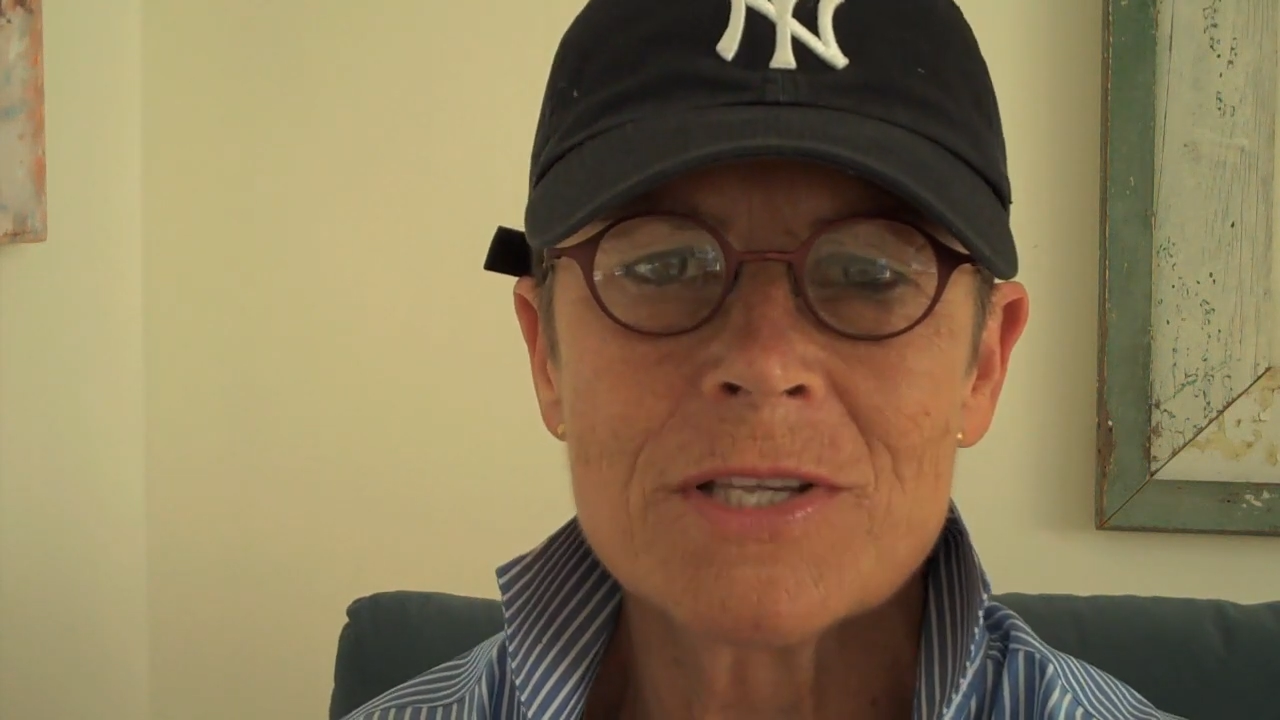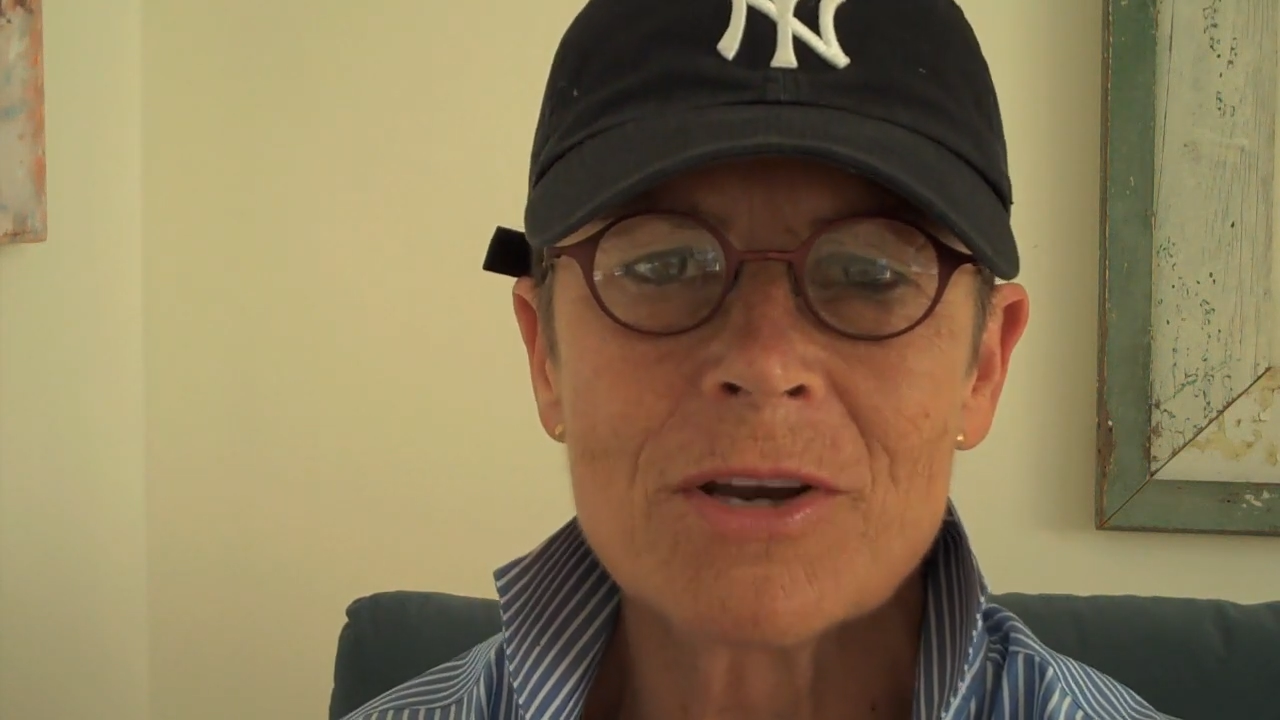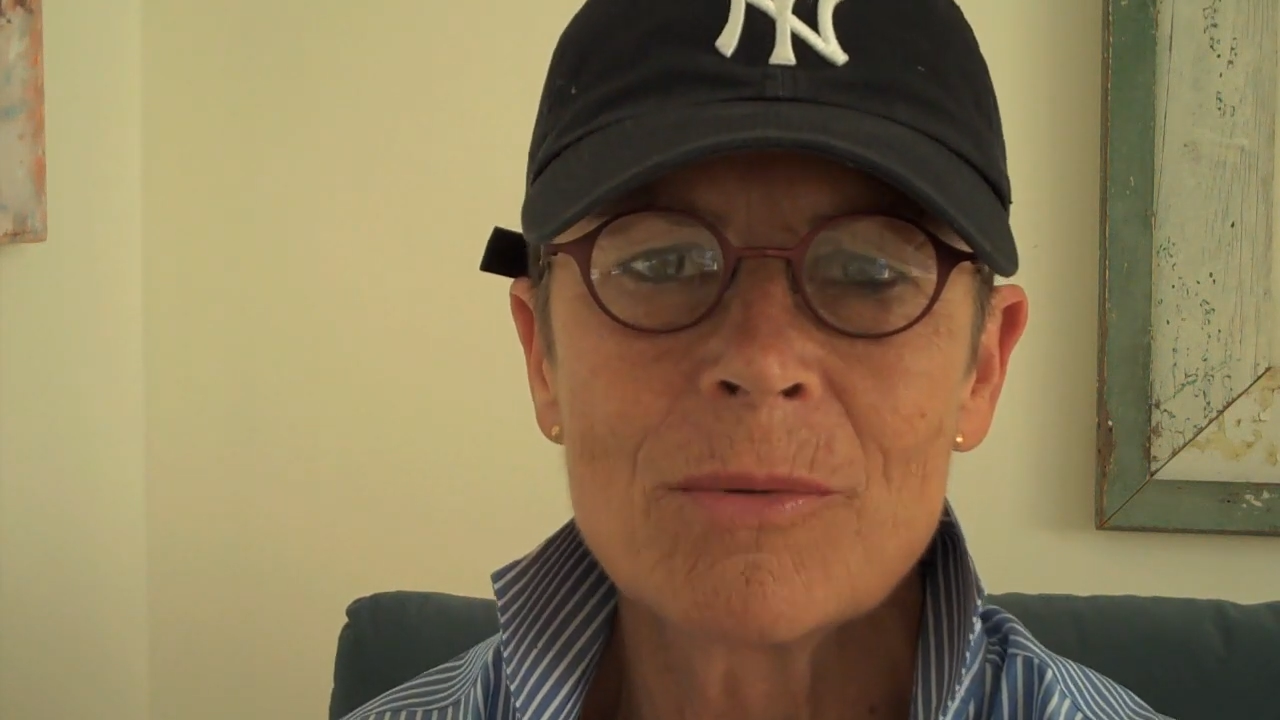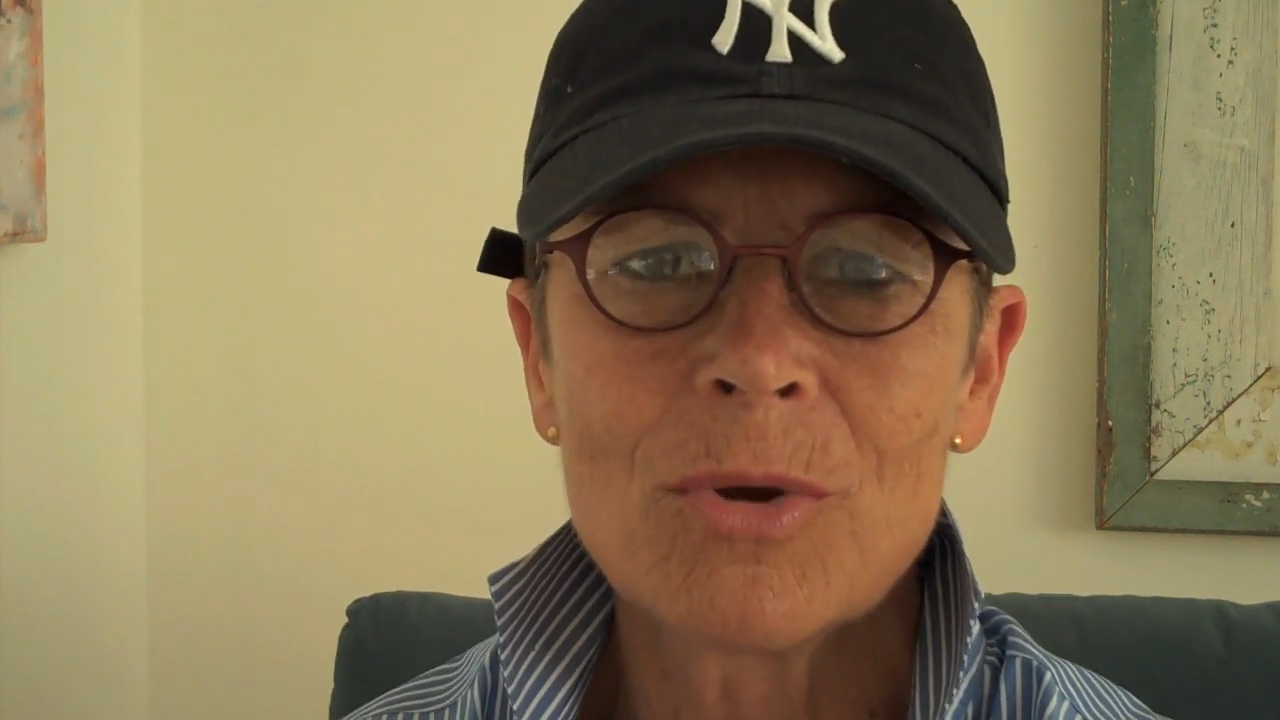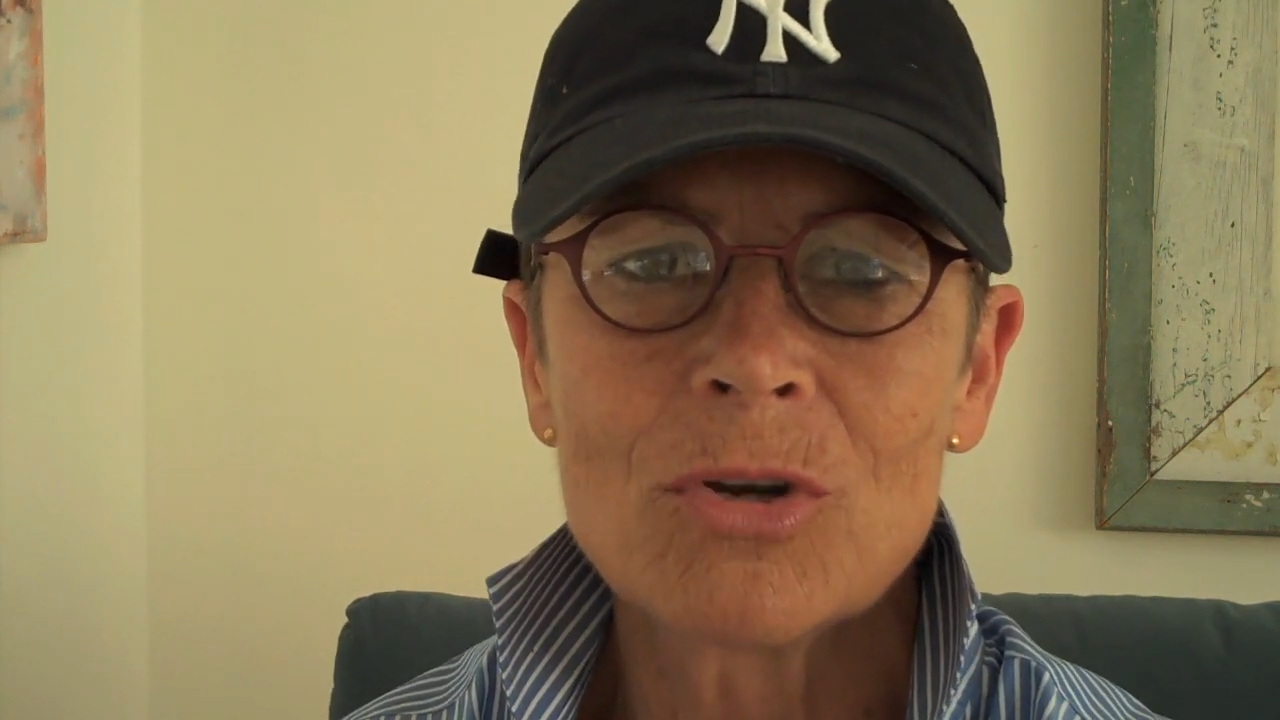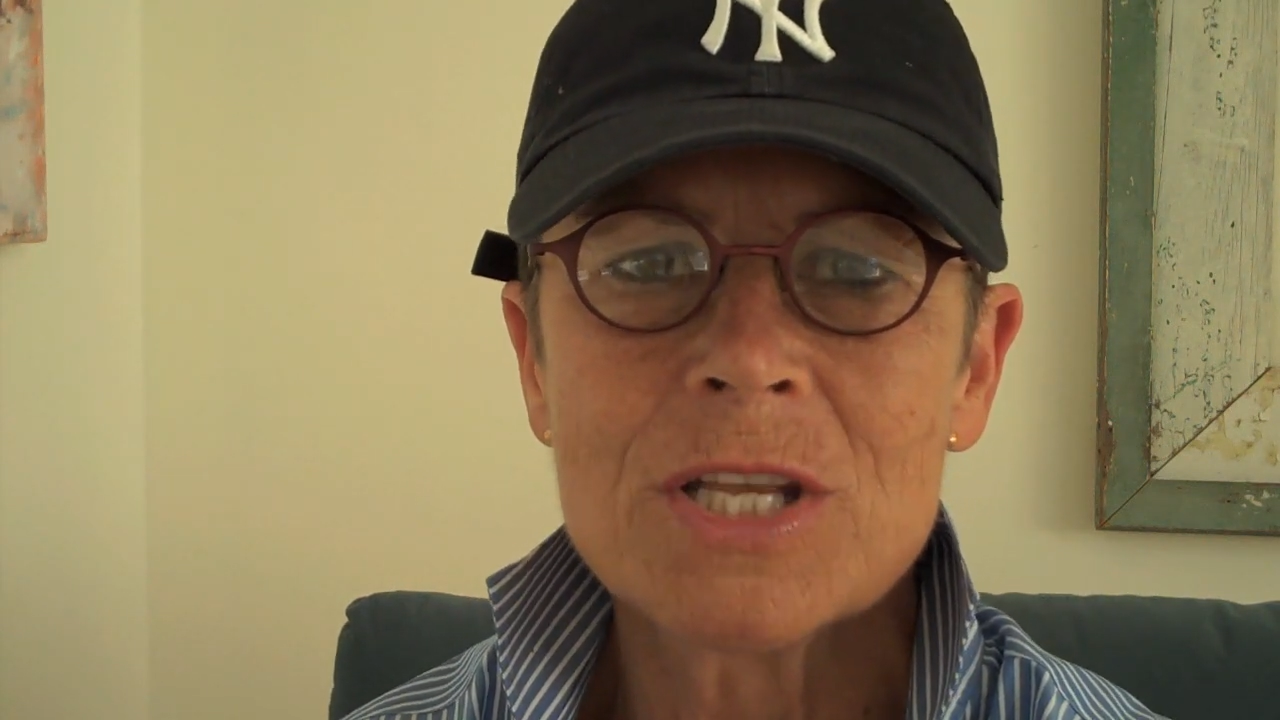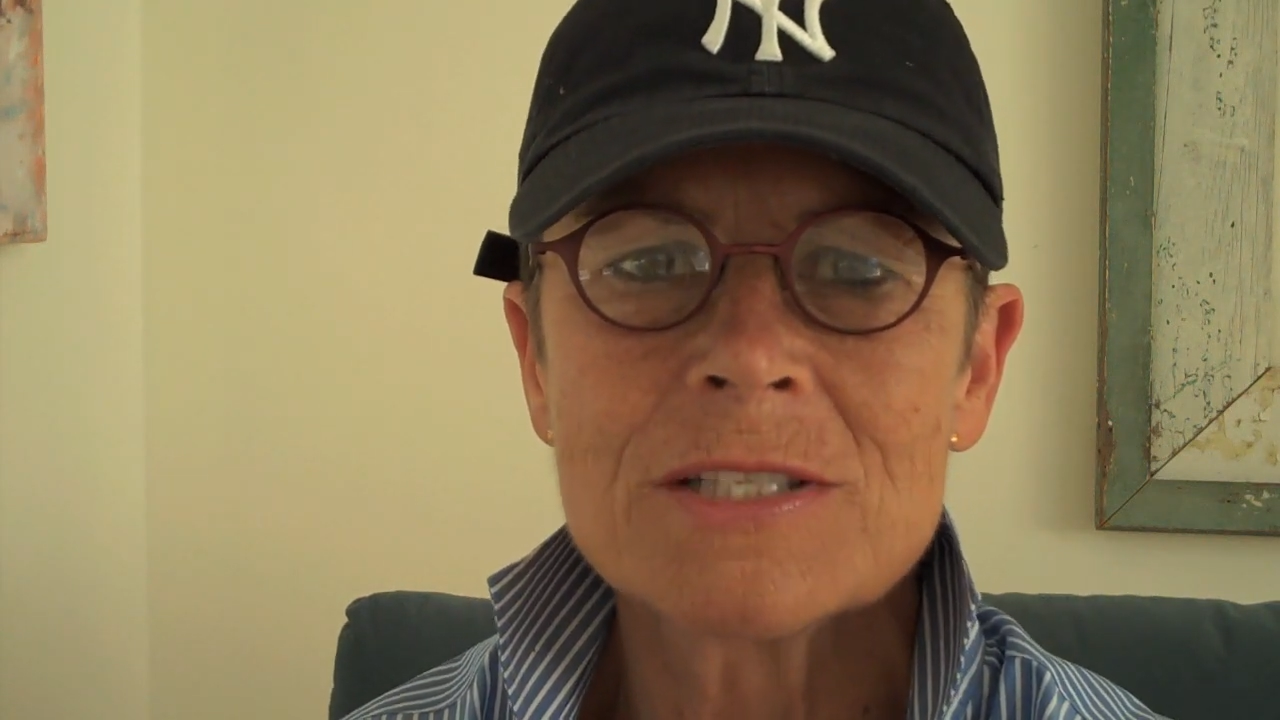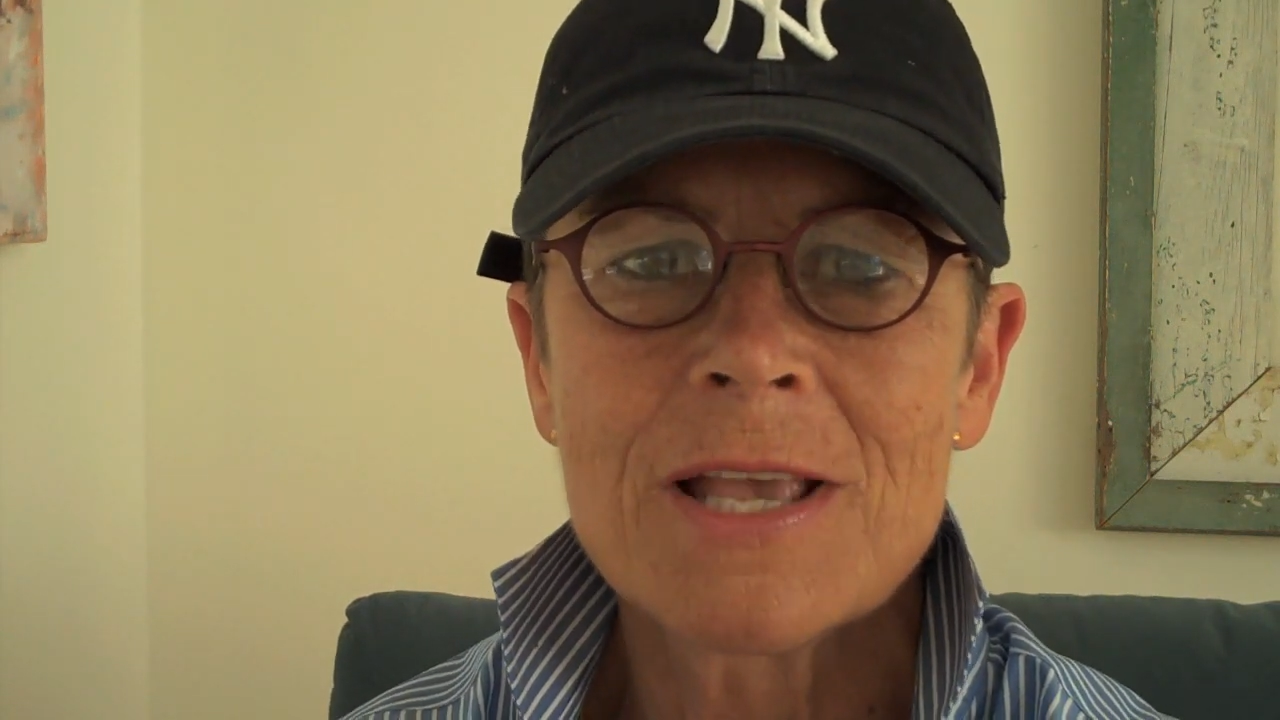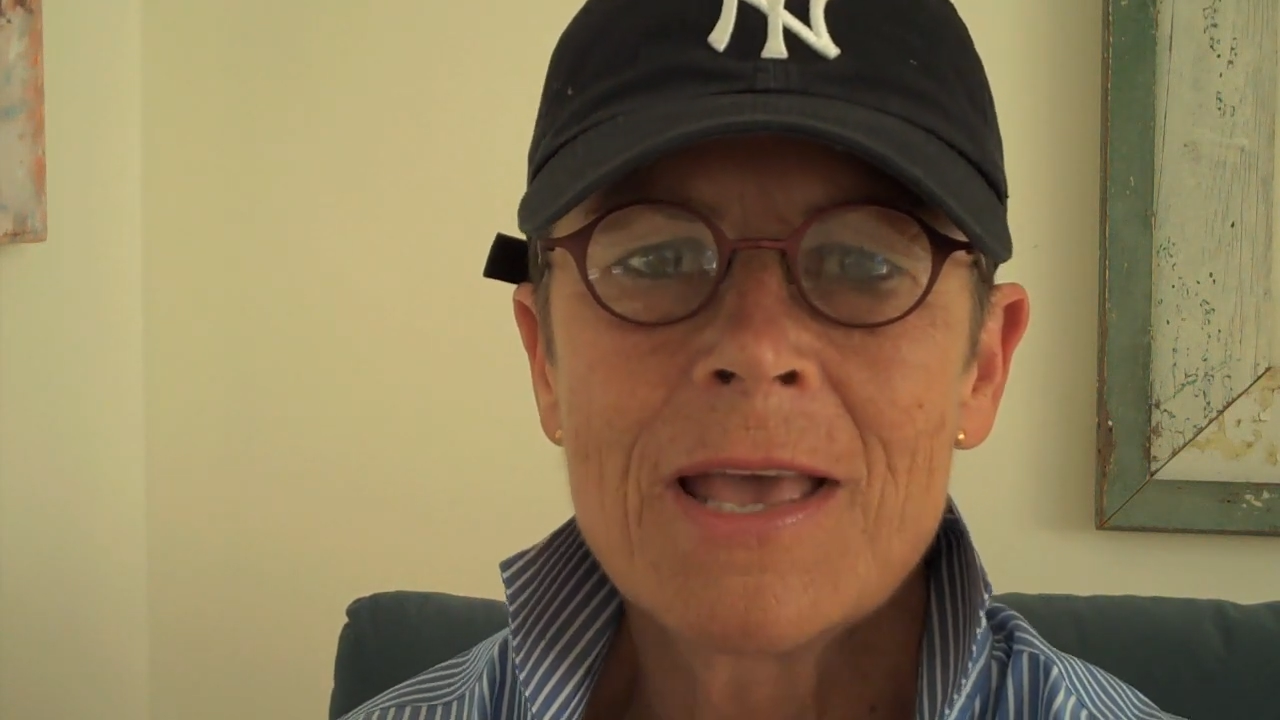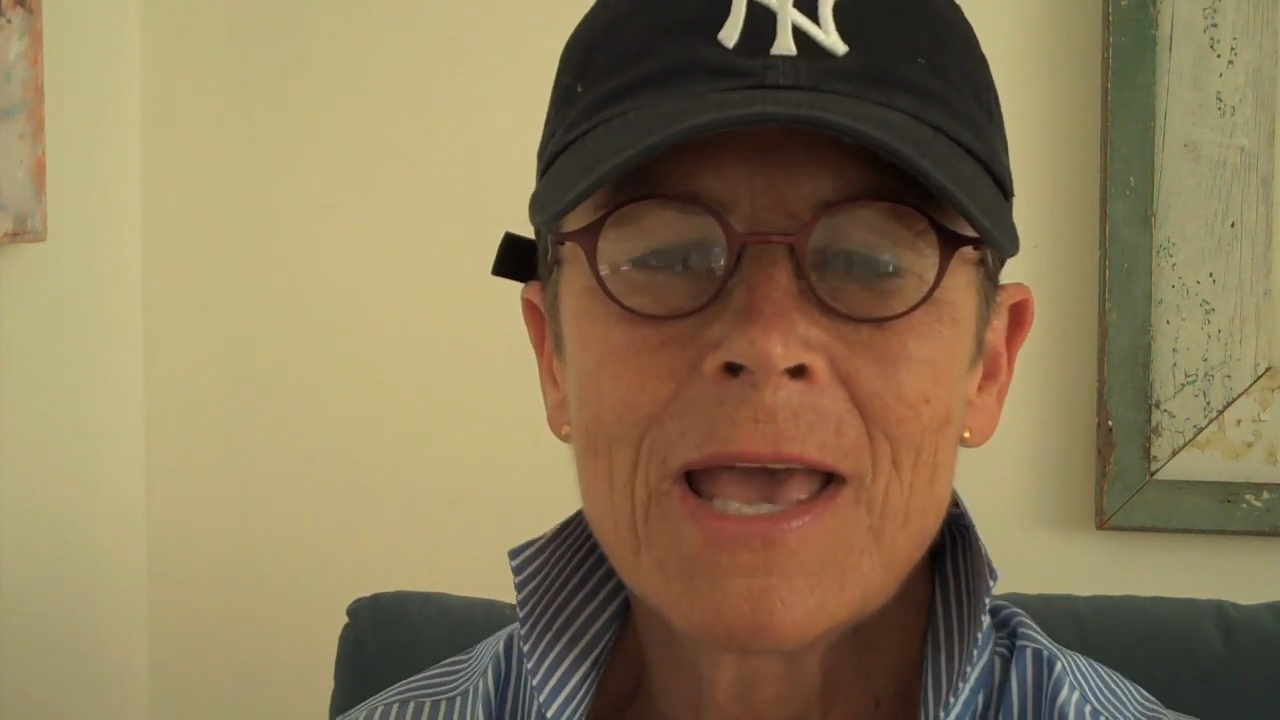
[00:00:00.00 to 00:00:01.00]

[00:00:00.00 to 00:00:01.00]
ceremonies